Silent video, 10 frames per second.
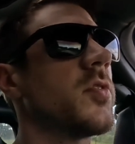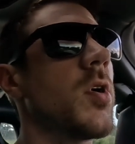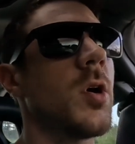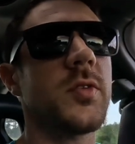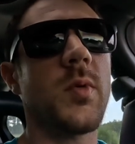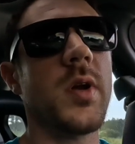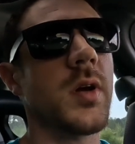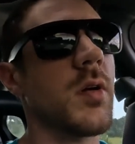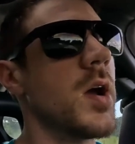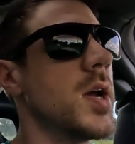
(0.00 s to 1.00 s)
This car's
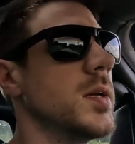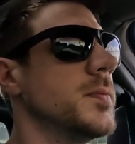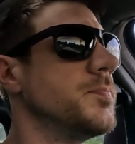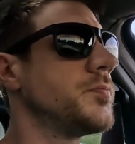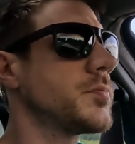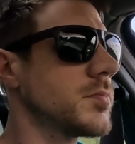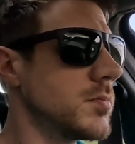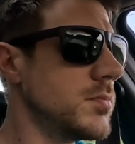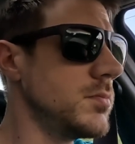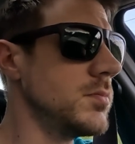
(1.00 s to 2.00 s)
running great,
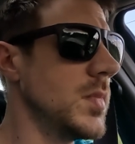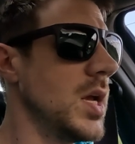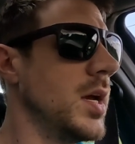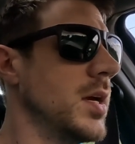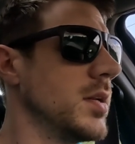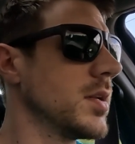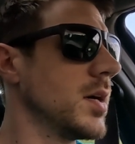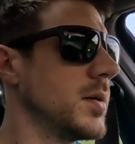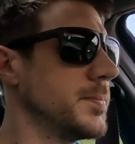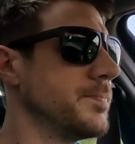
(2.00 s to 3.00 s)
and
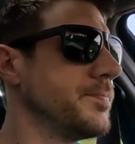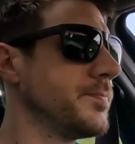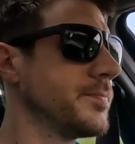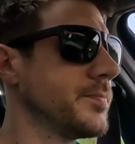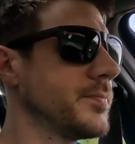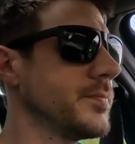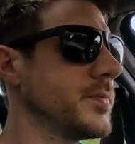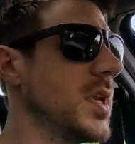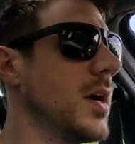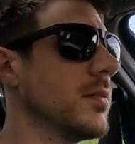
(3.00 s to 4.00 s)

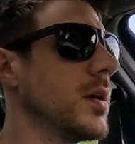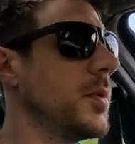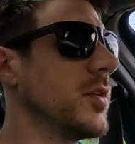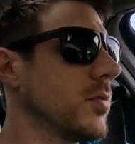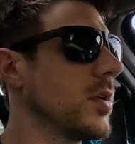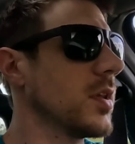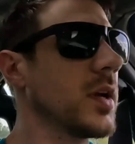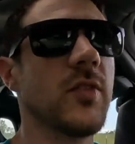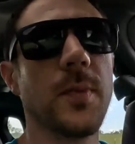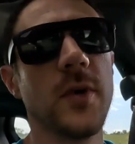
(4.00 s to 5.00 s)
yeah, I mean, it's running
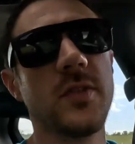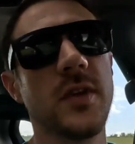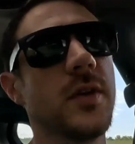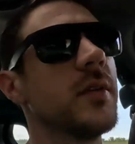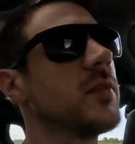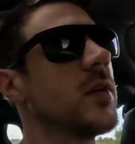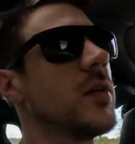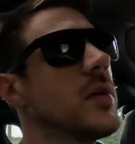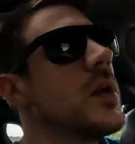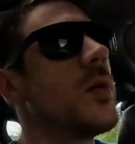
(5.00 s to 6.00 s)
like it's supposed to. So
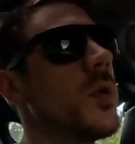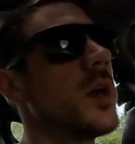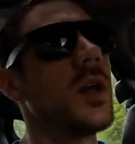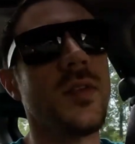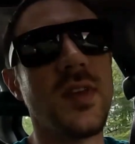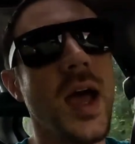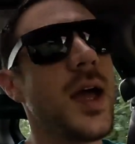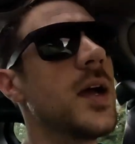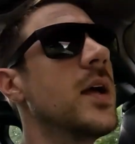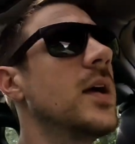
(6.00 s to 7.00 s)
what are you gonna
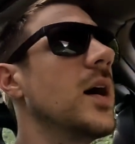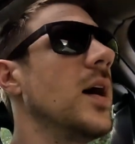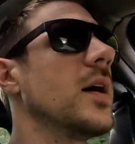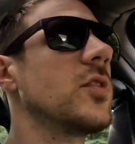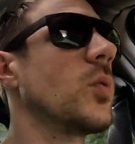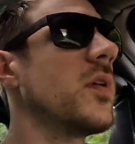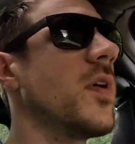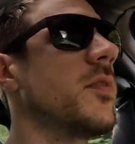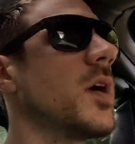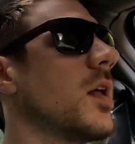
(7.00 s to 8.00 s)
say?
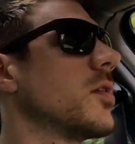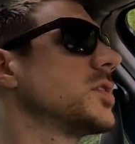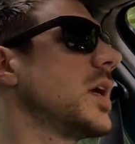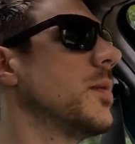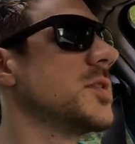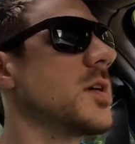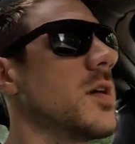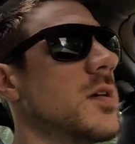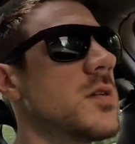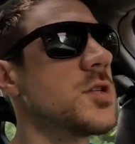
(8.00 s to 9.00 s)
$25
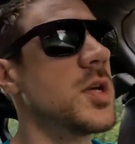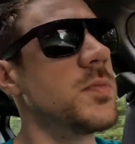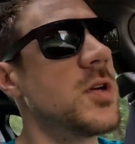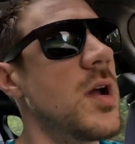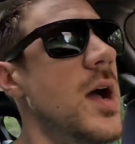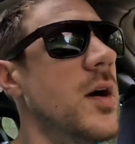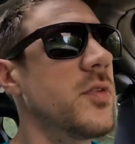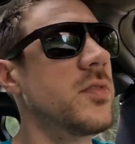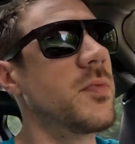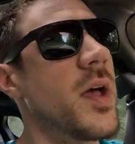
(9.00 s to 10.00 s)
Amazon, shipped to your
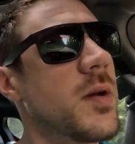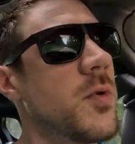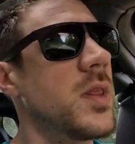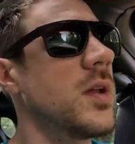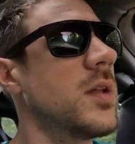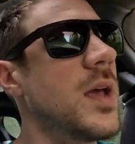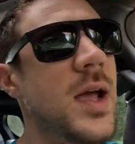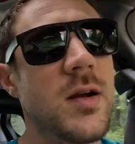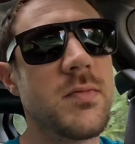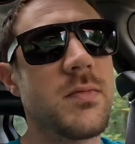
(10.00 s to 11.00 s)
house like within a
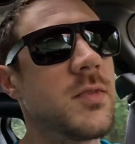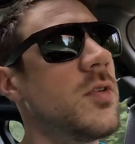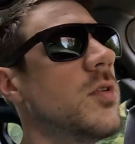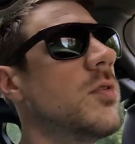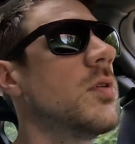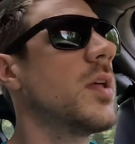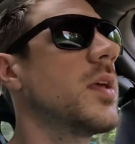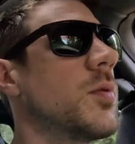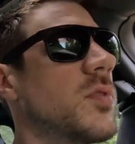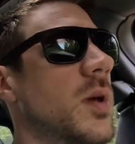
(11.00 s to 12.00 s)
day or two. I
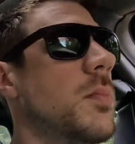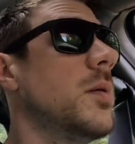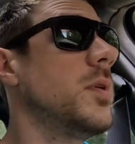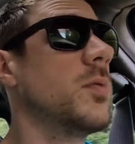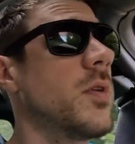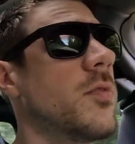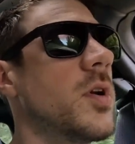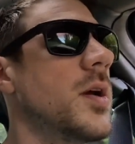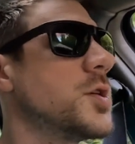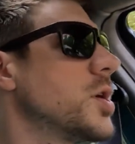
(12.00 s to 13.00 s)
think it was like, maybe it was
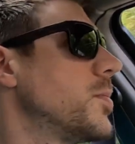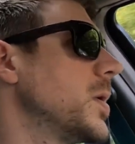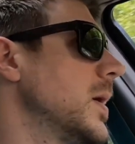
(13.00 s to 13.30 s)
overnight shipping.